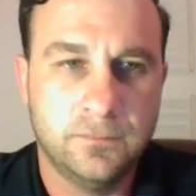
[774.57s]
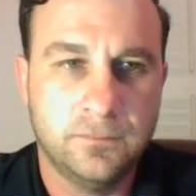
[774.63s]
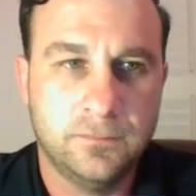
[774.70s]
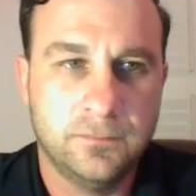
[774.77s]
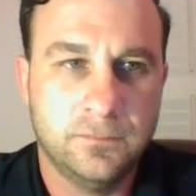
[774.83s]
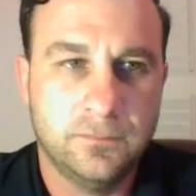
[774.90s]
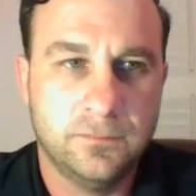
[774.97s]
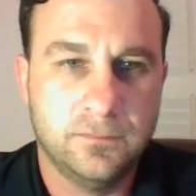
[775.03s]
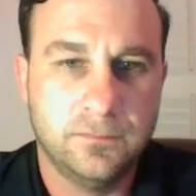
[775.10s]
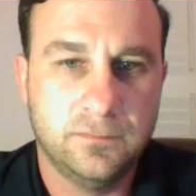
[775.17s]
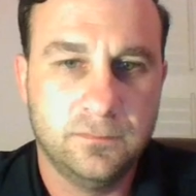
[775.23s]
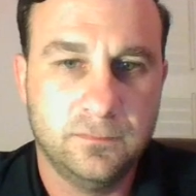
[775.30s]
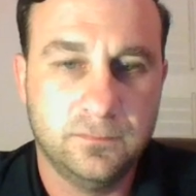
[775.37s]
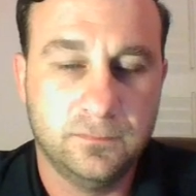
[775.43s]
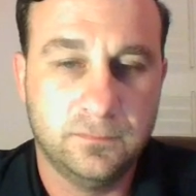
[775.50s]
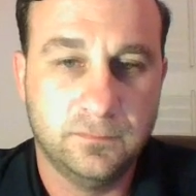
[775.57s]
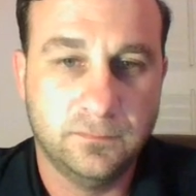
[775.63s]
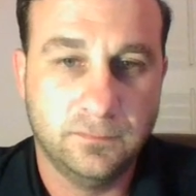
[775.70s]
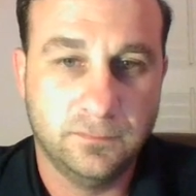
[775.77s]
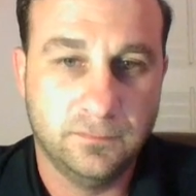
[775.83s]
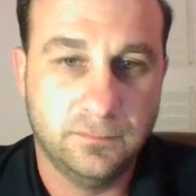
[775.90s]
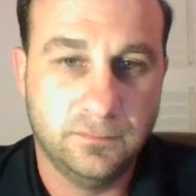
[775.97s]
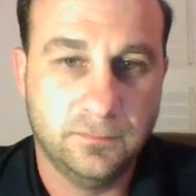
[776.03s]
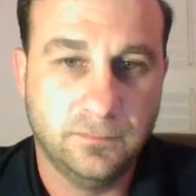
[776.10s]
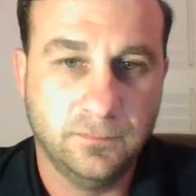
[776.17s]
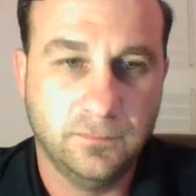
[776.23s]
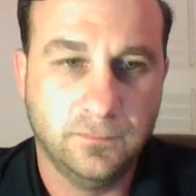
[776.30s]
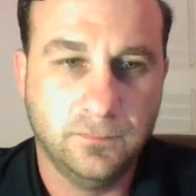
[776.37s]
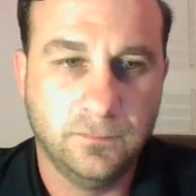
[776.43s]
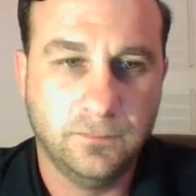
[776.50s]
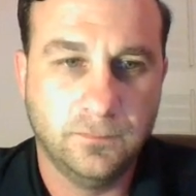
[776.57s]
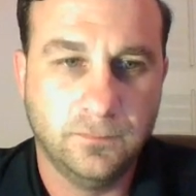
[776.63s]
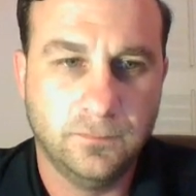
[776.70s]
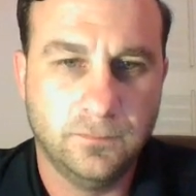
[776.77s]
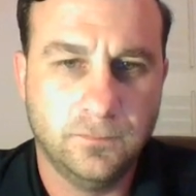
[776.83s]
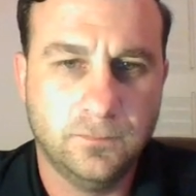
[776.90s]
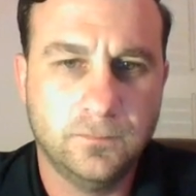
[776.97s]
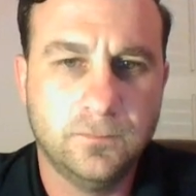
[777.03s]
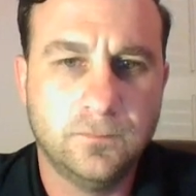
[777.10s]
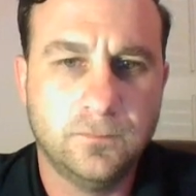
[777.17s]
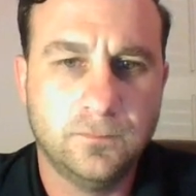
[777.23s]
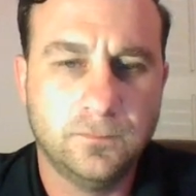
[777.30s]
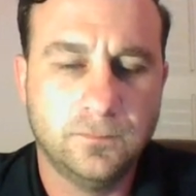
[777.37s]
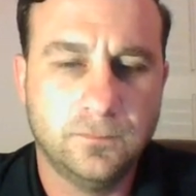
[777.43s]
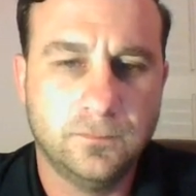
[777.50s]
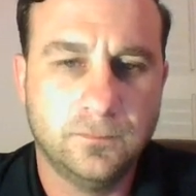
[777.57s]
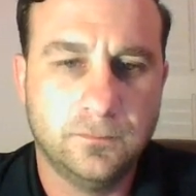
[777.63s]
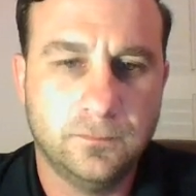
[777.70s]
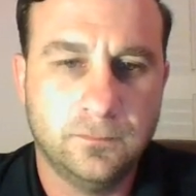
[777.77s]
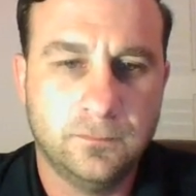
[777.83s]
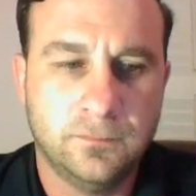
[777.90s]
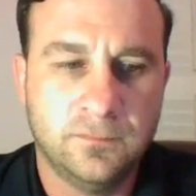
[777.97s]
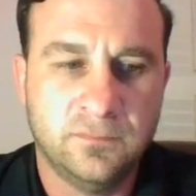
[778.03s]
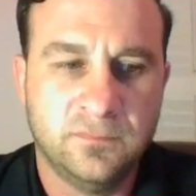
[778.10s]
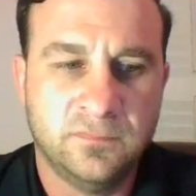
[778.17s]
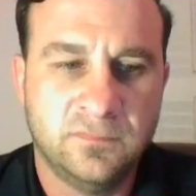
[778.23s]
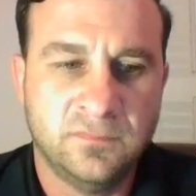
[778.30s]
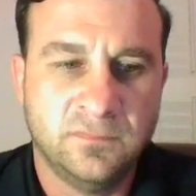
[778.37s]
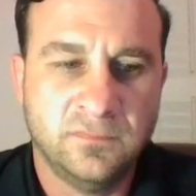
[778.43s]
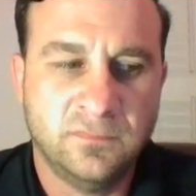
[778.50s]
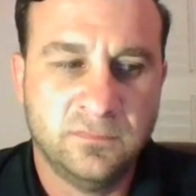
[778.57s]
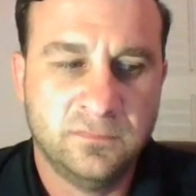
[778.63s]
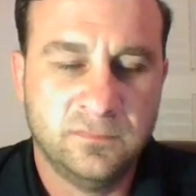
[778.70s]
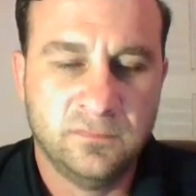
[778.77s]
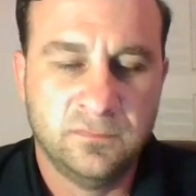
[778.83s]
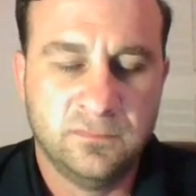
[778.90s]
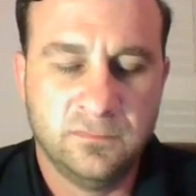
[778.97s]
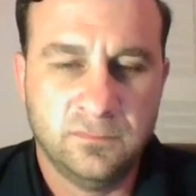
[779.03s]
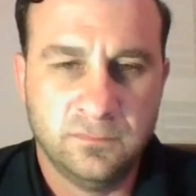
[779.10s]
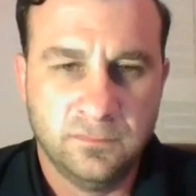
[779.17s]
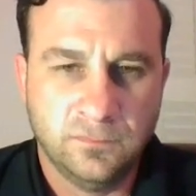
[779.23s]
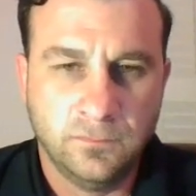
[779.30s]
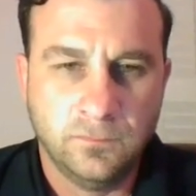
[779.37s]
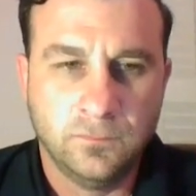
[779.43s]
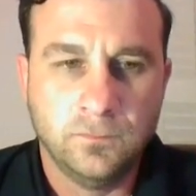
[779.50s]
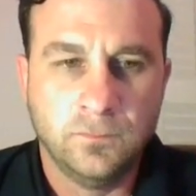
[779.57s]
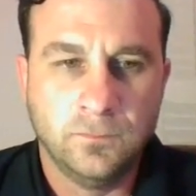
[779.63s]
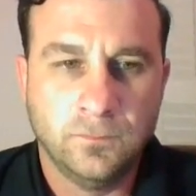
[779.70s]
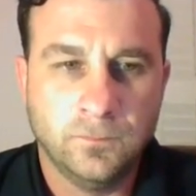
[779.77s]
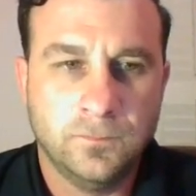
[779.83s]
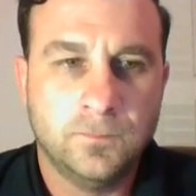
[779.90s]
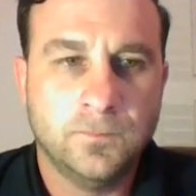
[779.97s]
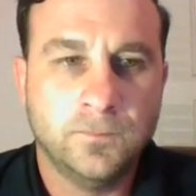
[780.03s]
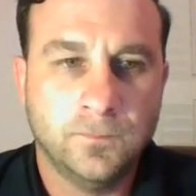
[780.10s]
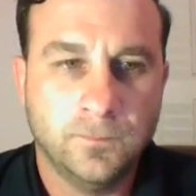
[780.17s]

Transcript: No words are spoken by the person on screen.